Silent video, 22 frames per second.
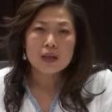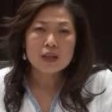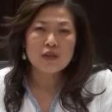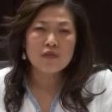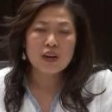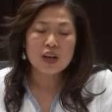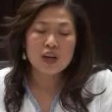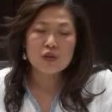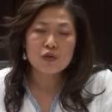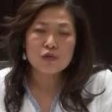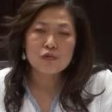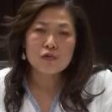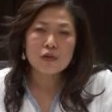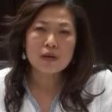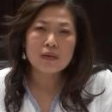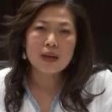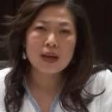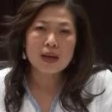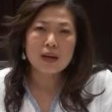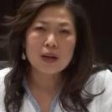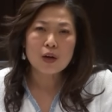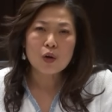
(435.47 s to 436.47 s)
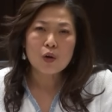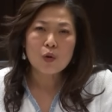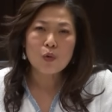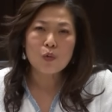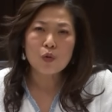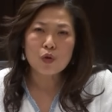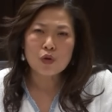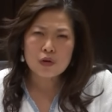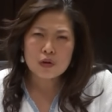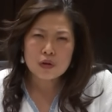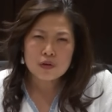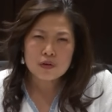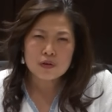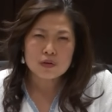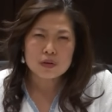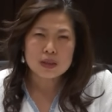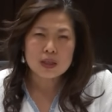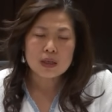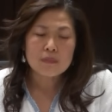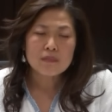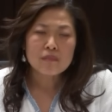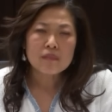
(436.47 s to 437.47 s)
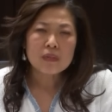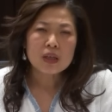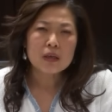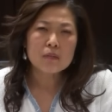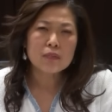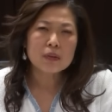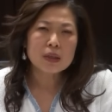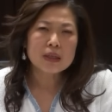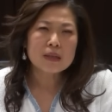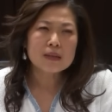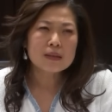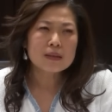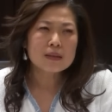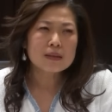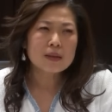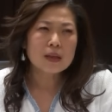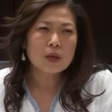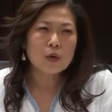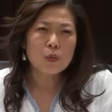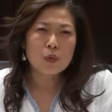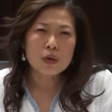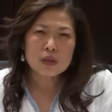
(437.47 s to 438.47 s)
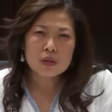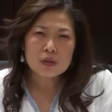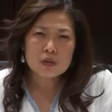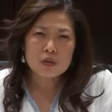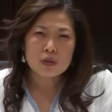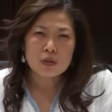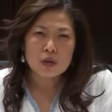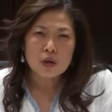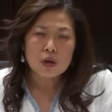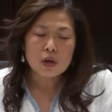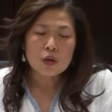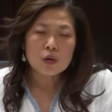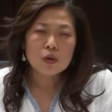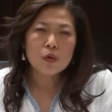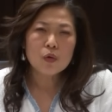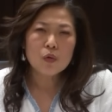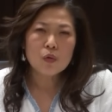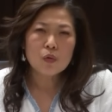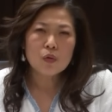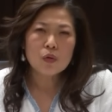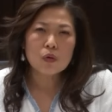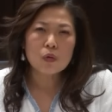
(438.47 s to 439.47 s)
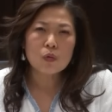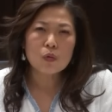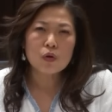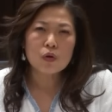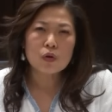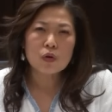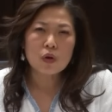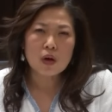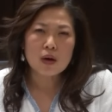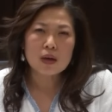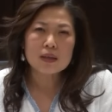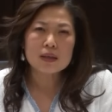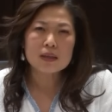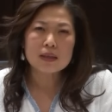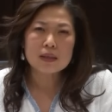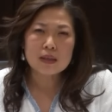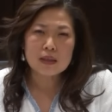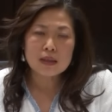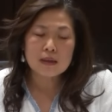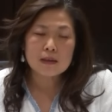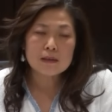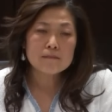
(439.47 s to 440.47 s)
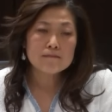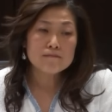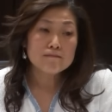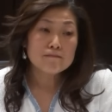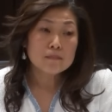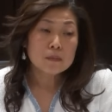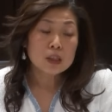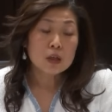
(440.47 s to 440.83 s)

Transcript: to make sure that workers in places like Windsor who were not seeing